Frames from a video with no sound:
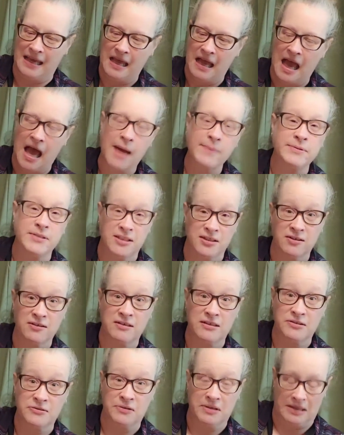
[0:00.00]
I'm just
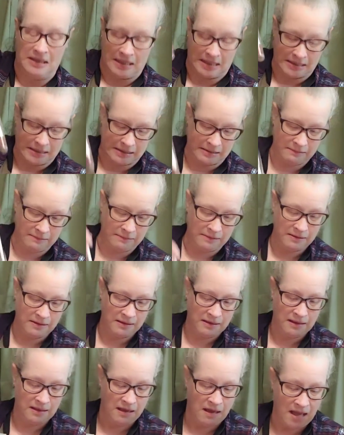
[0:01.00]
going to drink this.
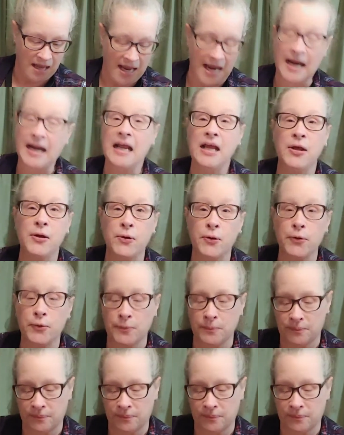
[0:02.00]
Anywho,